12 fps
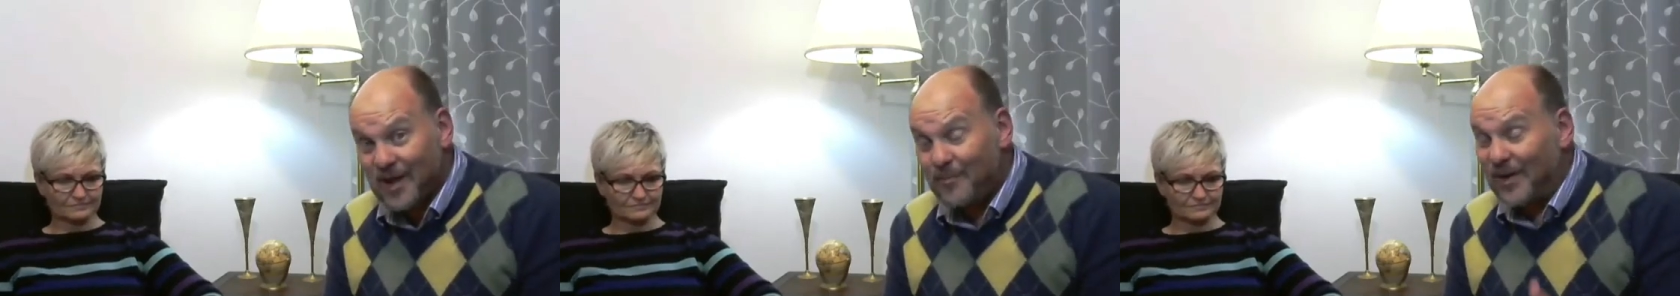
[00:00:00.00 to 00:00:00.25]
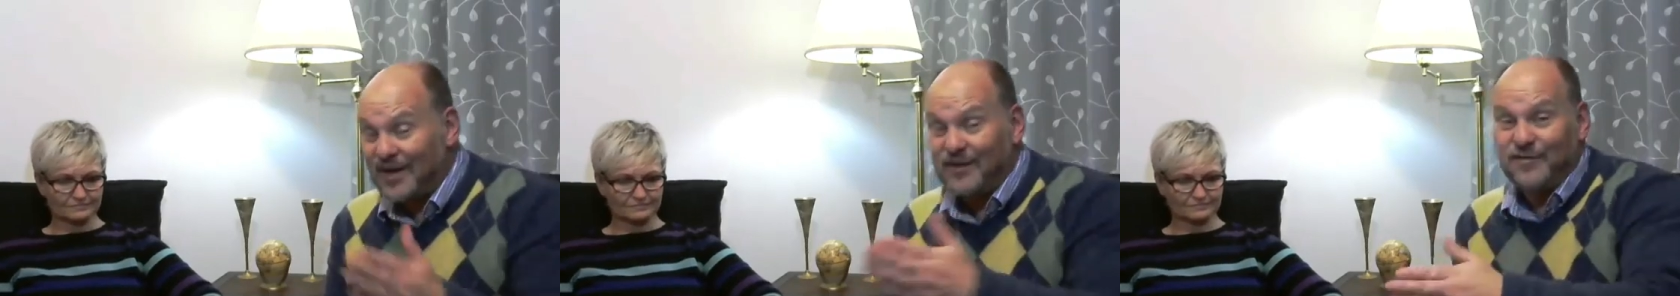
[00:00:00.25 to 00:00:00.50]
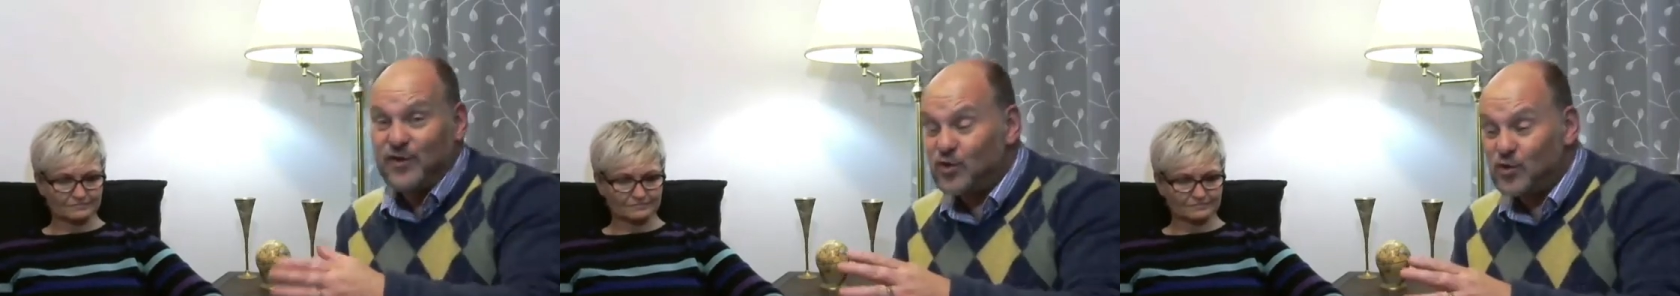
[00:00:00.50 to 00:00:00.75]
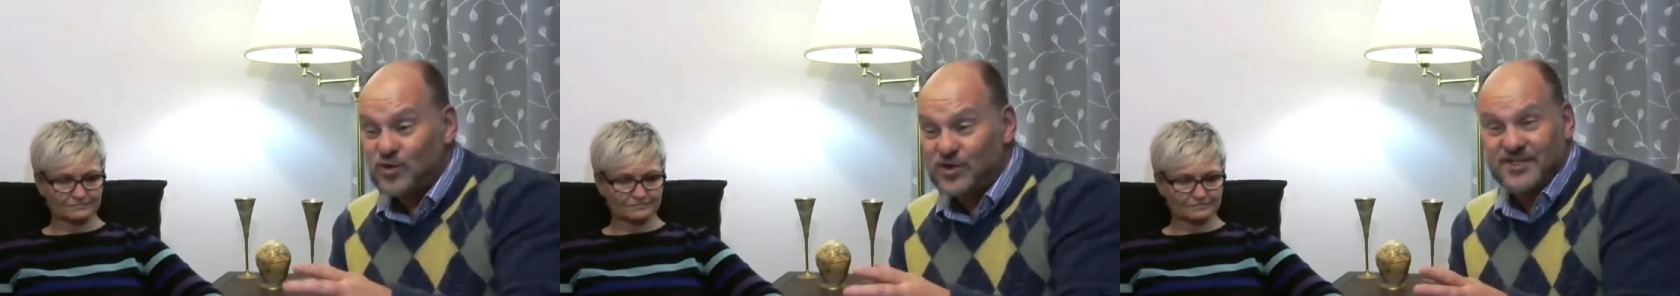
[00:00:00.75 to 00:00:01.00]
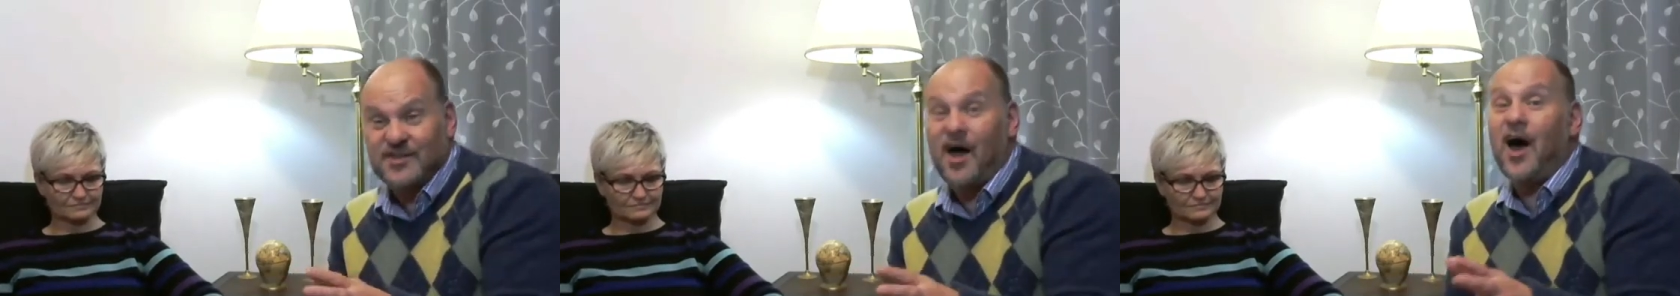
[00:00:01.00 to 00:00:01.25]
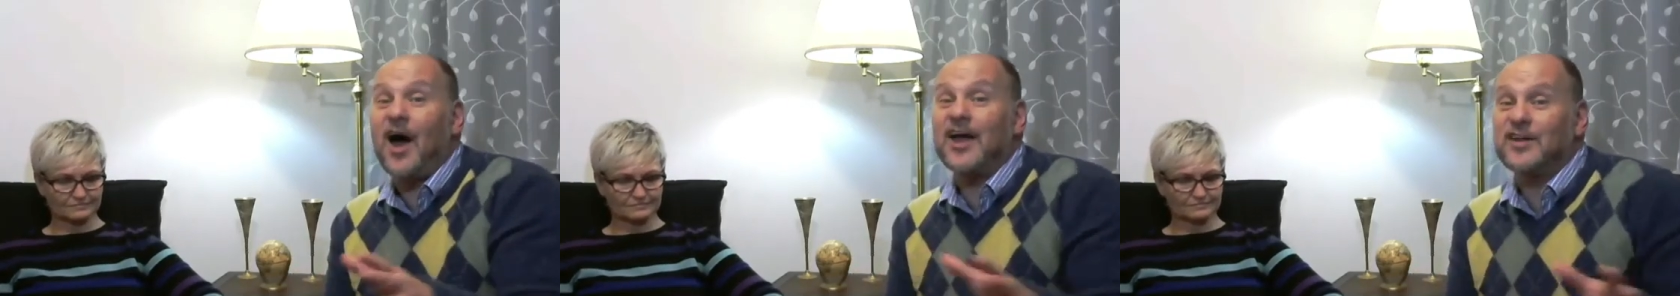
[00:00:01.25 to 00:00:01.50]
Speaker 1: But if you
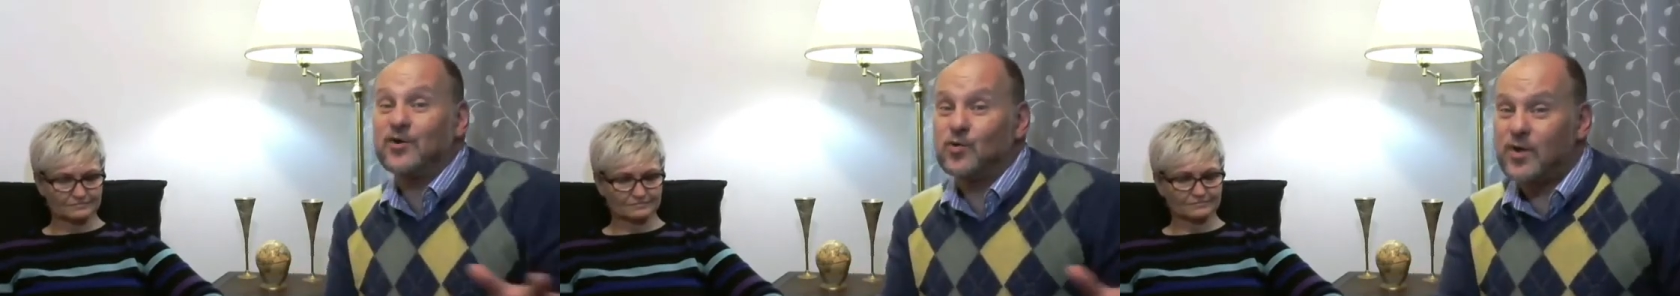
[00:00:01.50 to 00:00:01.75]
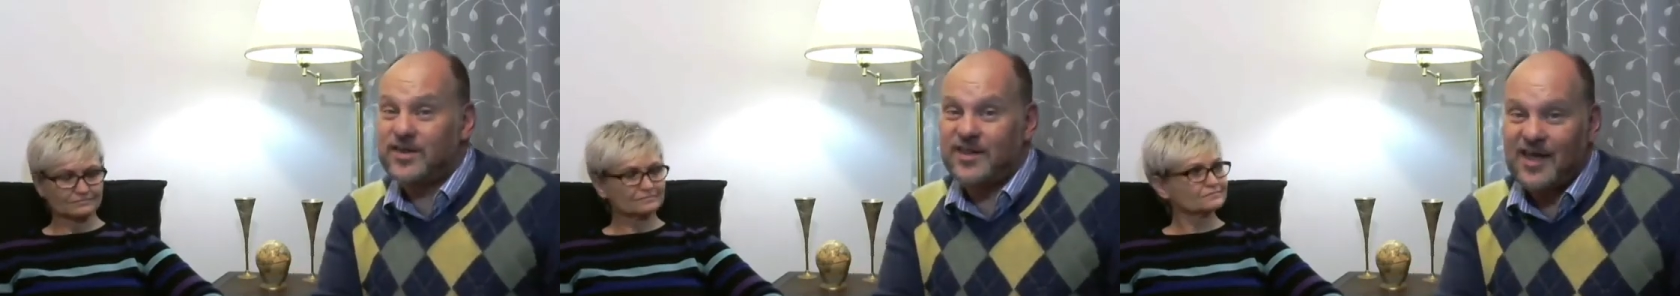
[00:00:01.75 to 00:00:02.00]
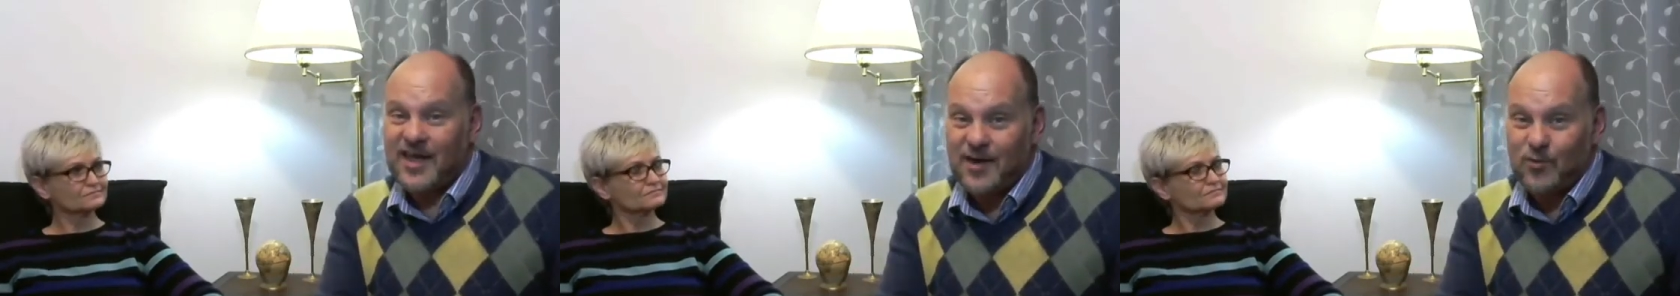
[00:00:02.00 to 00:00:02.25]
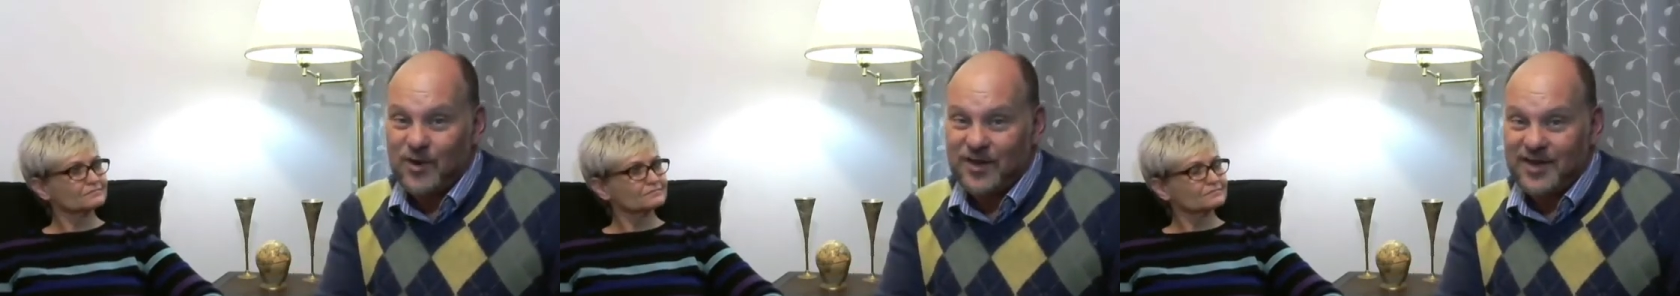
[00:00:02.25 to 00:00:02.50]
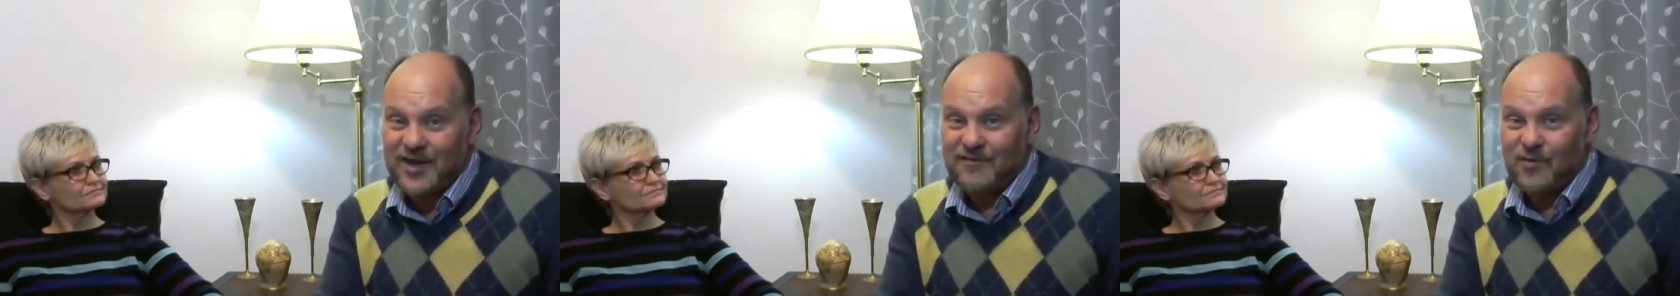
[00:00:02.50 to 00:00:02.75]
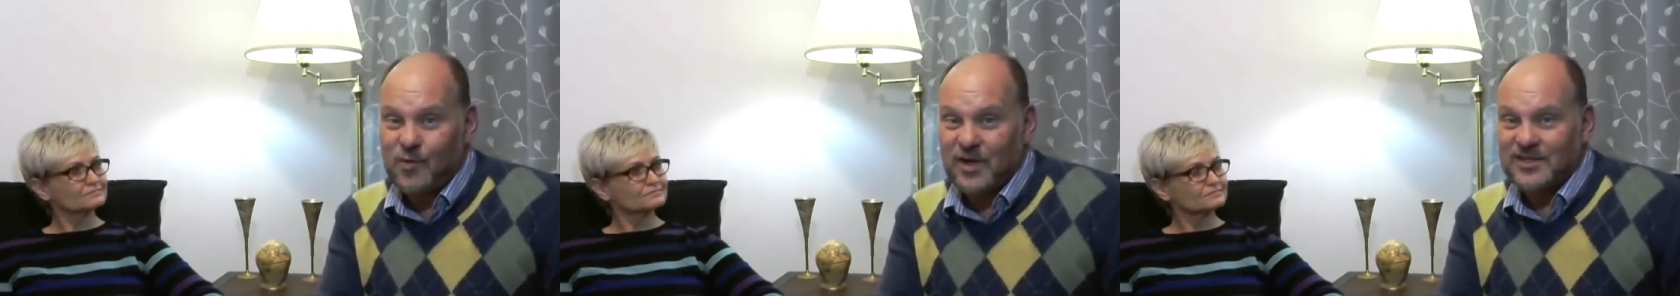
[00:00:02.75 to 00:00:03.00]
side with the with the
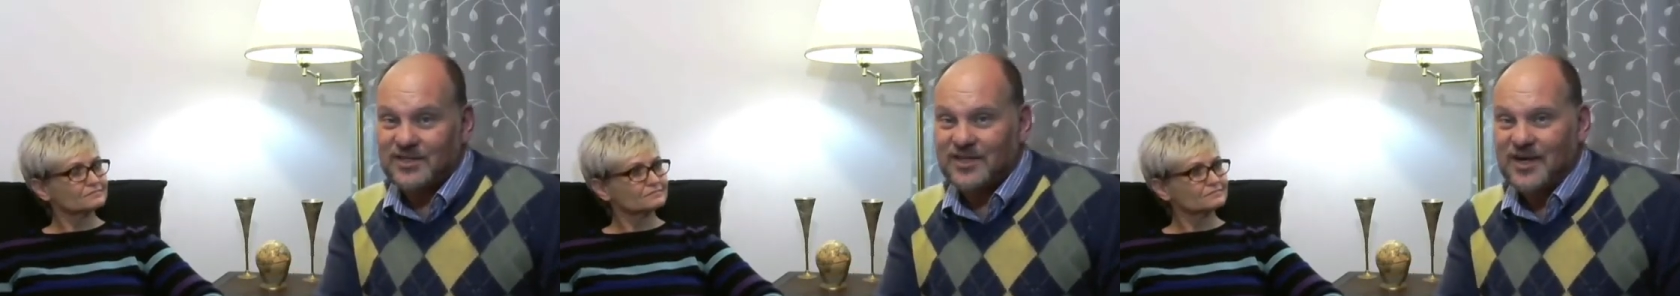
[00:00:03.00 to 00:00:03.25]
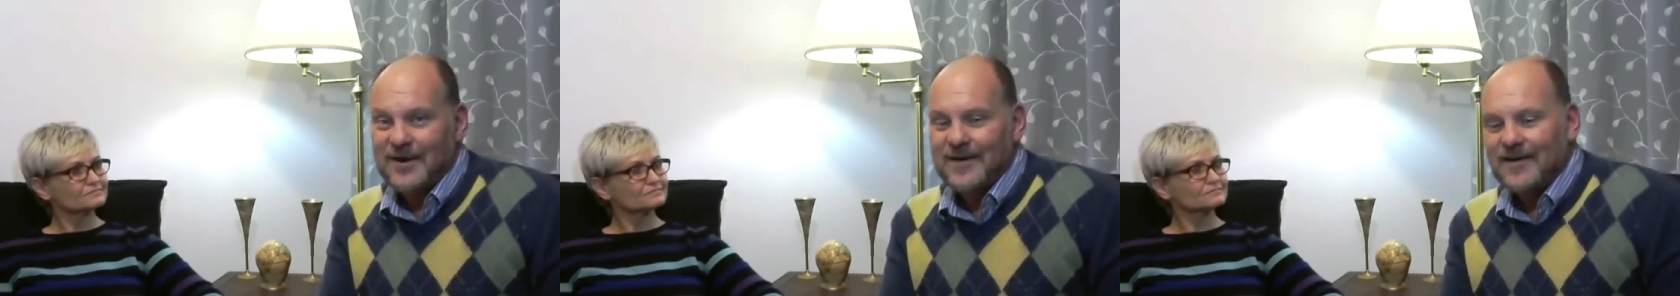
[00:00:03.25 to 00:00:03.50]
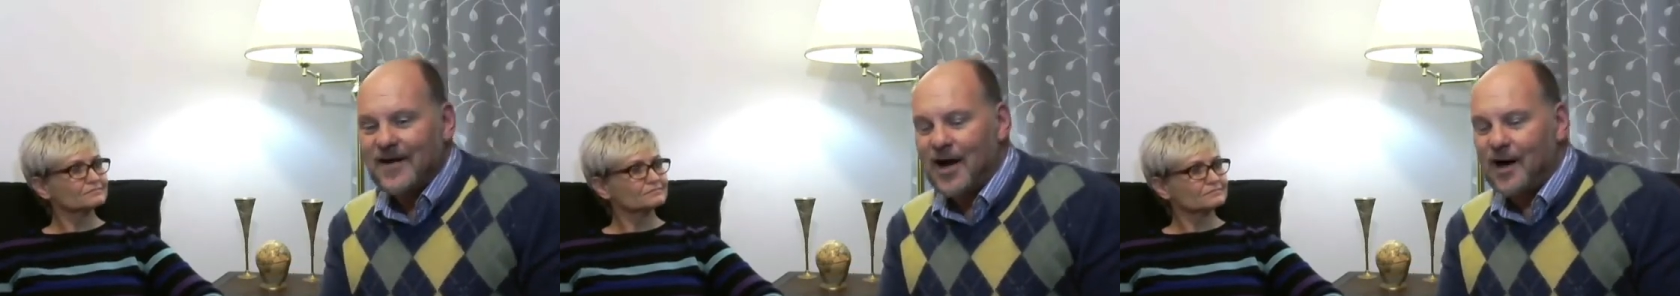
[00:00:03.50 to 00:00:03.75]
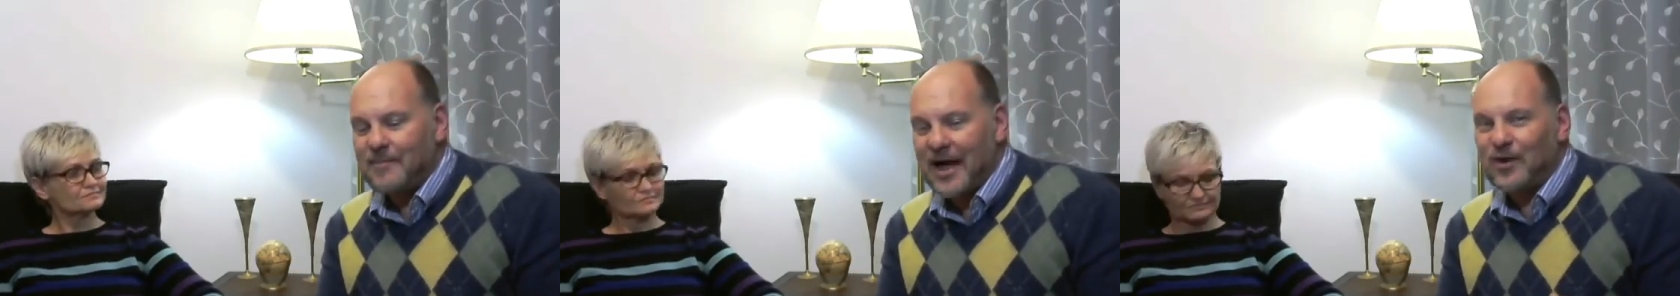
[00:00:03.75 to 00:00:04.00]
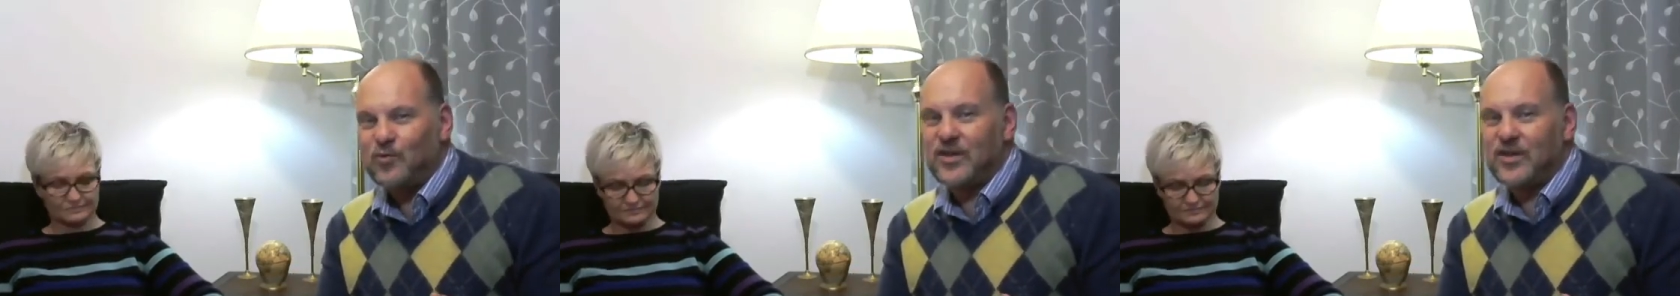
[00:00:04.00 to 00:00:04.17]
evil one, um, and with